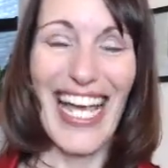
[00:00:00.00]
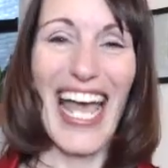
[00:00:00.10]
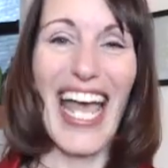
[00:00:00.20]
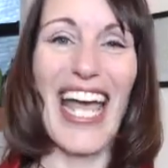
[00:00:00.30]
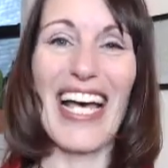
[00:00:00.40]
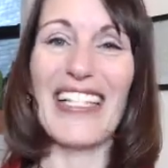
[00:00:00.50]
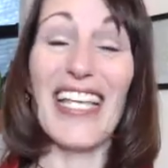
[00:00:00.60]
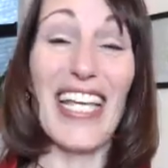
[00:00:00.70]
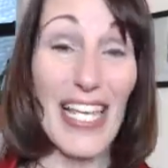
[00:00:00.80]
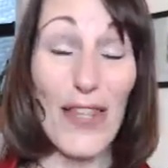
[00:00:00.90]
and
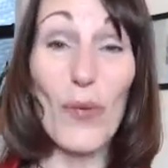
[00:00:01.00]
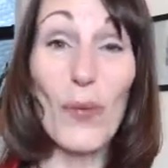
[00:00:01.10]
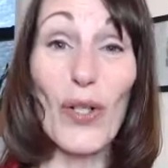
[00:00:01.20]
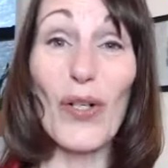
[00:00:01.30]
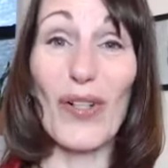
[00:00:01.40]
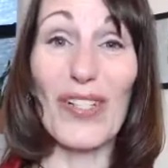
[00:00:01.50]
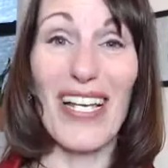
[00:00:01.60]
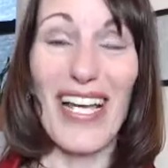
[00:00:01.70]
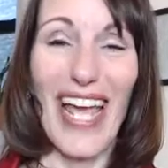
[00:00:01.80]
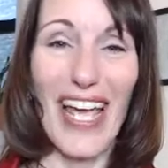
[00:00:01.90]
in the world,
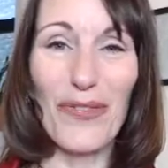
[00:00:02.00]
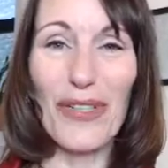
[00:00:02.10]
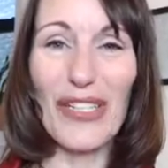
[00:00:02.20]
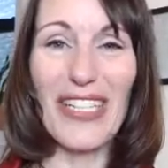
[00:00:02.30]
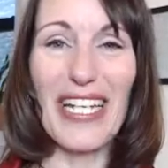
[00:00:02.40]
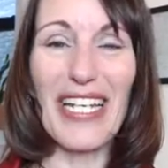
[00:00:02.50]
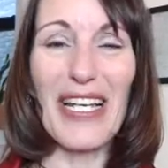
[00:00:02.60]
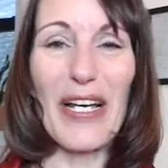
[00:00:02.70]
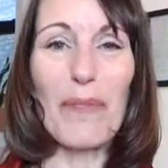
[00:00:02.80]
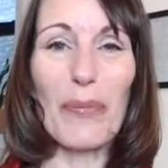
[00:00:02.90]
and really
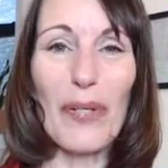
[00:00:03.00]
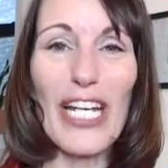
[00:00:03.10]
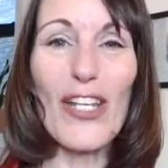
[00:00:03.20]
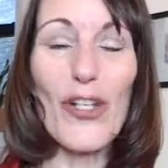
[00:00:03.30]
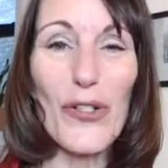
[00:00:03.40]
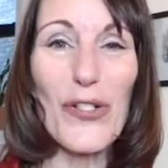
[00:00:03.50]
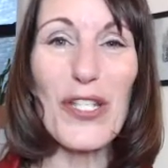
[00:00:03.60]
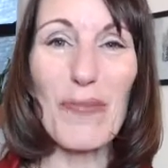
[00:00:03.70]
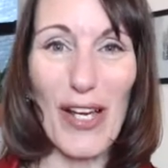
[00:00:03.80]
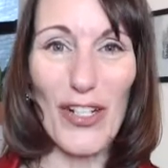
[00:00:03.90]
bring your
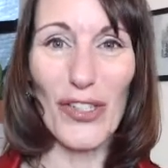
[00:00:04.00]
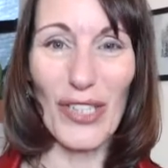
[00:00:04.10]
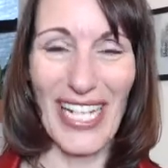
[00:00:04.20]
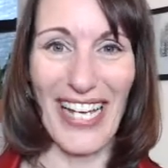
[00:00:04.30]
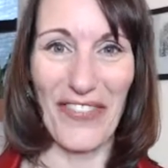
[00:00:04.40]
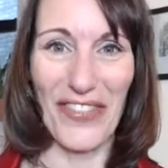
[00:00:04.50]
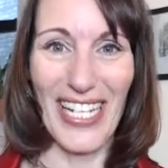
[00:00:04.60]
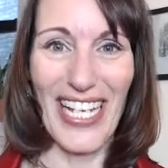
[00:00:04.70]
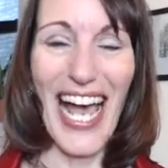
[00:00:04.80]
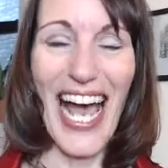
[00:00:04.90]
special gift
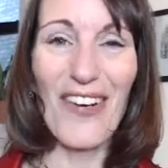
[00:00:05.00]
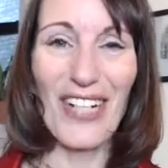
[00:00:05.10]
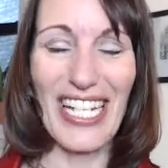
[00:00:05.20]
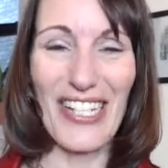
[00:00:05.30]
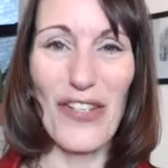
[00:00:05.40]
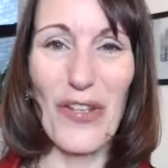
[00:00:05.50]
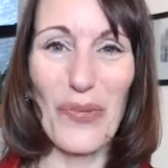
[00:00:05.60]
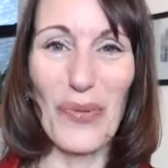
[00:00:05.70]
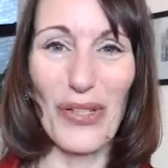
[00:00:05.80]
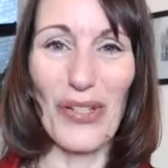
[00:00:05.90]
out into the
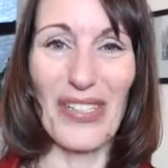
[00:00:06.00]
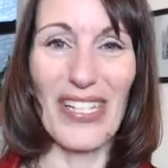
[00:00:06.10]
world,